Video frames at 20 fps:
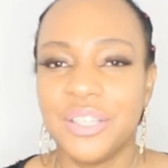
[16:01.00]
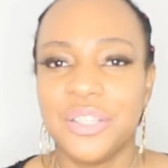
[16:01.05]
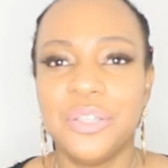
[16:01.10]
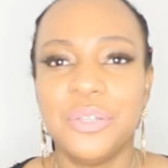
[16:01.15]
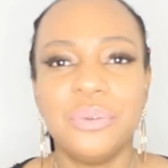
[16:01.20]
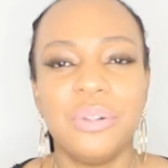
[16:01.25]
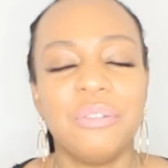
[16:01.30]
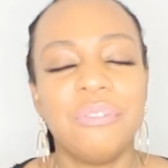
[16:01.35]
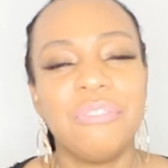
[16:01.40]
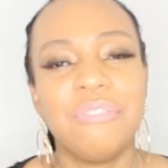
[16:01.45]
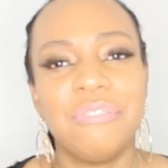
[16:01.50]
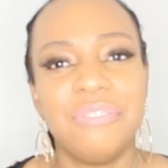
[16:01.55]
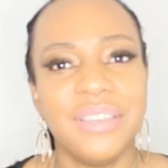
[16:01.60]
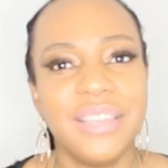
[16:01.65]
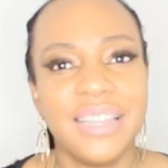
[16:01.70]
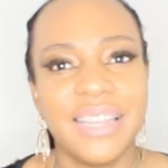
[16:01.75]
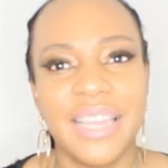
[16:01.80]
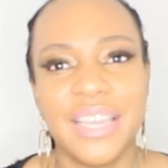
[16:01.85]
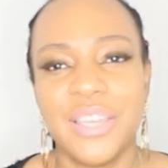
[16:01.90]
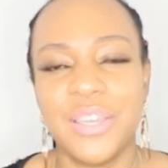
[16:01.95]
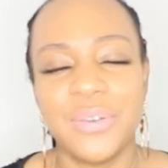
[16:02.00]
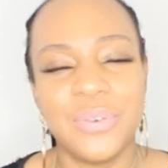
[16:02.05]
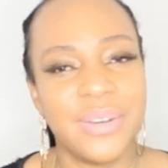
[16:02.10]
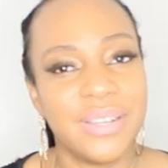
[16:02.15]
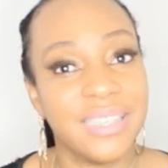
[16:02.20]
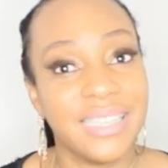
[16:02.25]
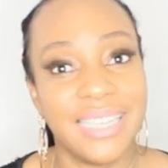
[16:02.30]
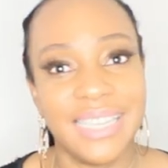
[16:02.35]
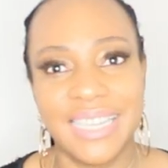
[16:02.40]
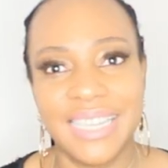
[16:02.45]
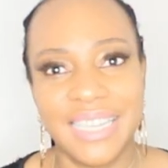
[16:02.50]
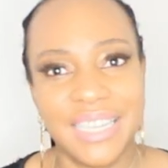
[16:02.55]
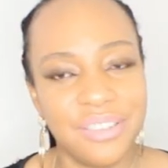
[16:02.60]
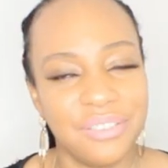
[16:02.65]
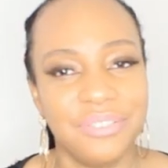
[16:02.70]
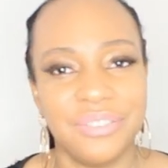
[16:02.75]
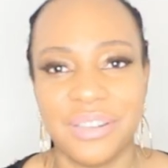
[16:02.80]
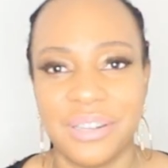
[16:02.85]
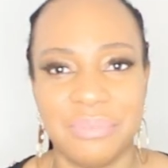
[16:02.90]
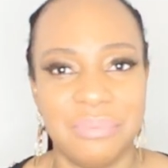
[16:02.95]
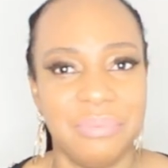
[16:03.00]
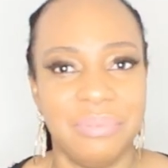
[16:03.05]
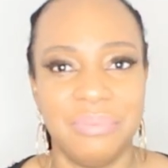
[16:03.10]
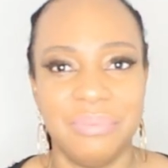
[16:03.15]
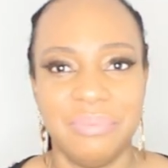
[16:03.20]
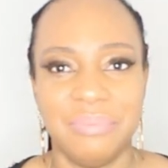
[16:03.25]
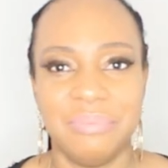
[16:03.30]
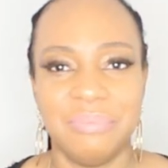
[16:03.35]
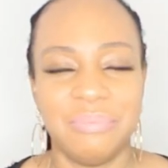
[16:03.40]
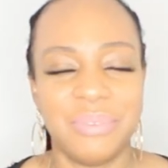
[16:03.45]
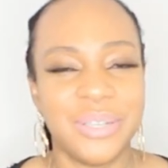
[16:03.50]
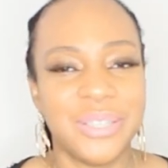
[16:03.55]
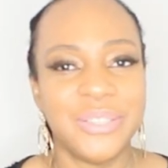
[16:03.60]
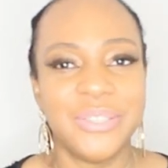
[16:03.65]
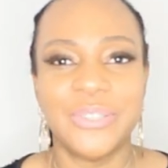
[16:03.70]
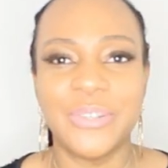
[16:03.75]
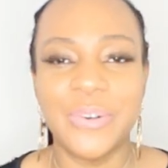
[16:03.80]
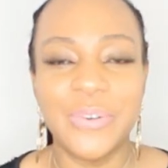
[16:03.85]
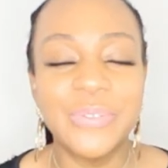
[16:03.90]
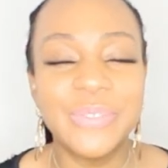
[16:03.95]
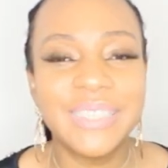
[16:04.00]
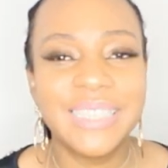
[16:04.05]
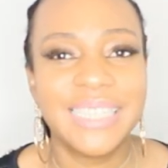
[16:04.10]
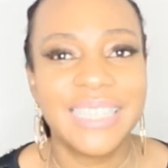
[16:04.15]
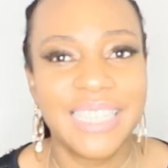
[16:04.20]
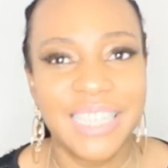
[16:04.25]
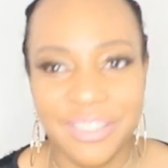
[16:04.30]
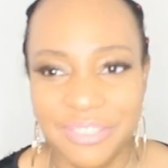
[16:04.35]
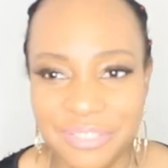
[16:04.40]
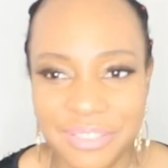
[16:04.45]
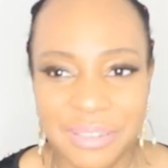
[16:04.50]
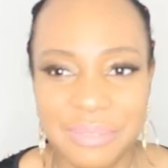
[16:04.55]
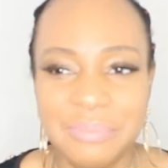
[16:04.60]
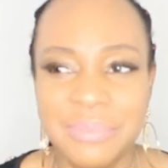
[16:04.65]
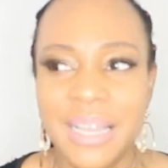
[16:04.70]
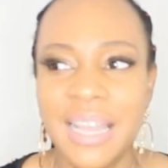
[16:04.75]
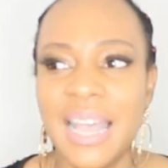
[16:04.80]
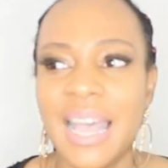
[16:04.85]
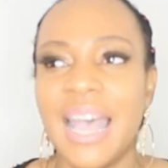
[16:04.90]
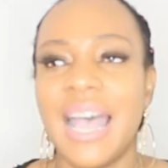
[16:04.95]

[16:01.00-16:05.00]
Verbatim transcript: you will feel like you want to give up, but don't give up.